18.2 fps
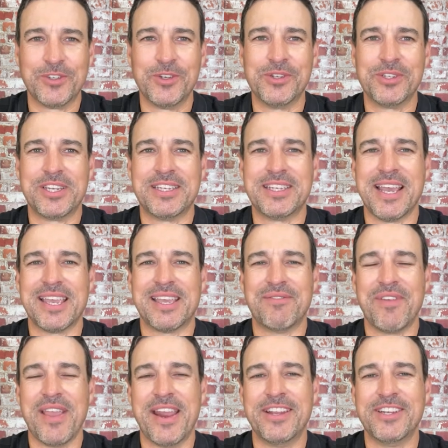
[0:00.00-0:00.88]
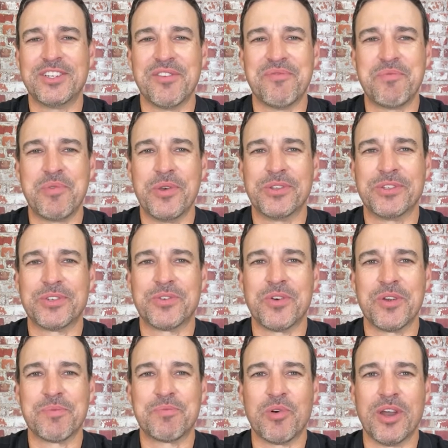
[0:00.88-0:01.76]
choose to take advantage of Perth's
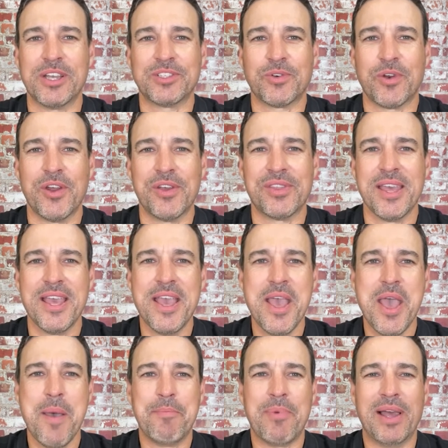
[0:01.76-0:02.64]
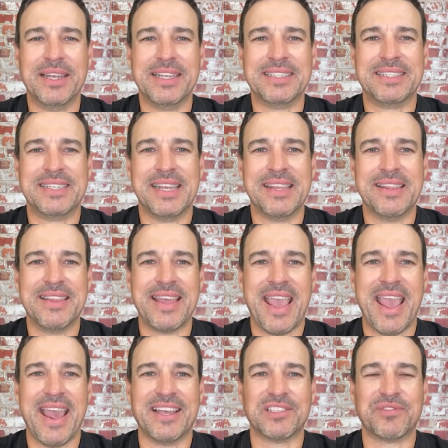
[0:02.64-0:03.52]
strong price growth by listing
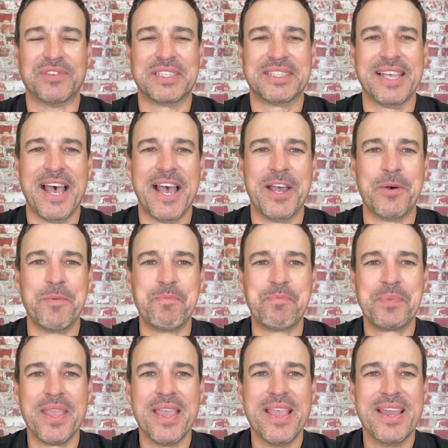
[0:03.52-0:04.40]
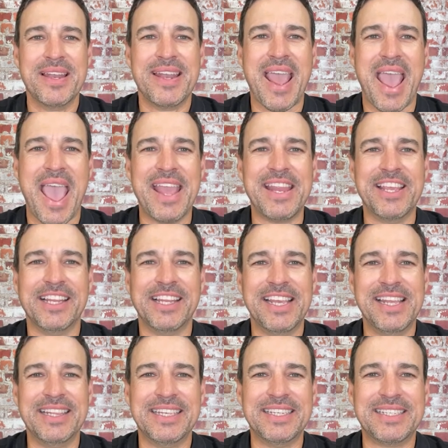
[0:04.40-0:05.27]
their house for sale. Now,
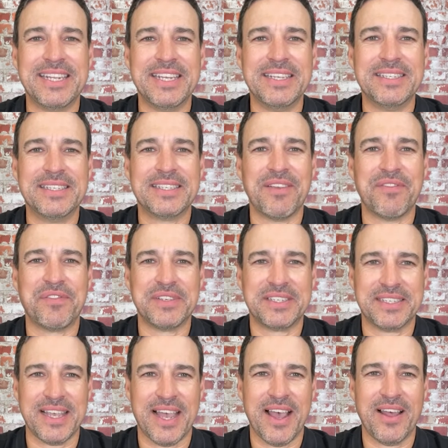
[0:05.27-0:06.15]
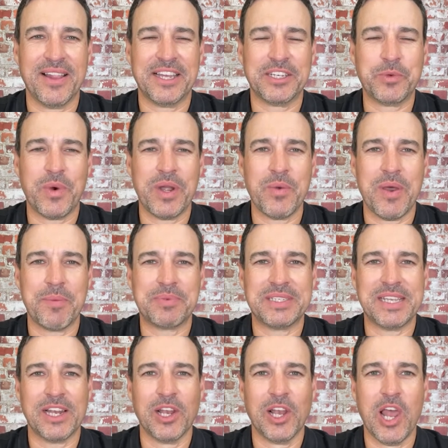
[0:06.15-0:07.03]
annually, listings for sale are
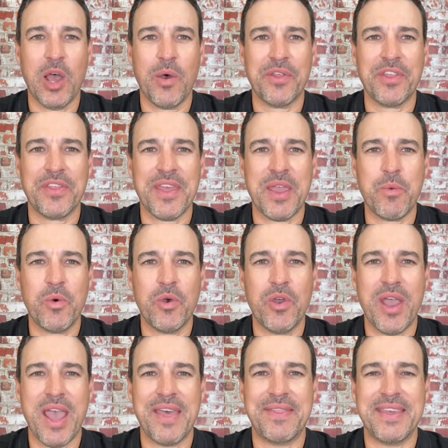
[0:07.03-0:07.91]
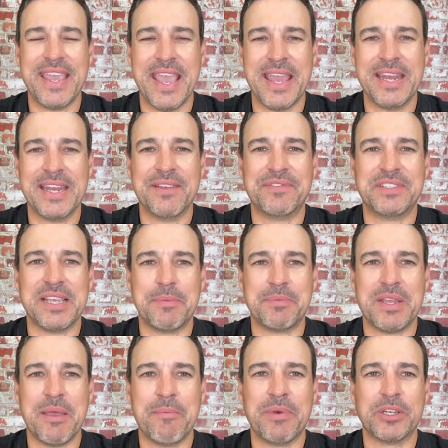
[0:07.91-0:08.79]
21% lower than they were at the end of
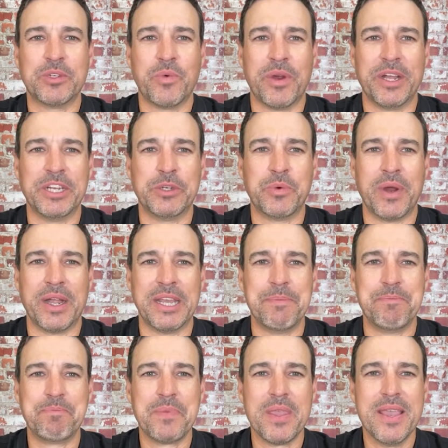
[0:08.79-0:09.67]
September 2020.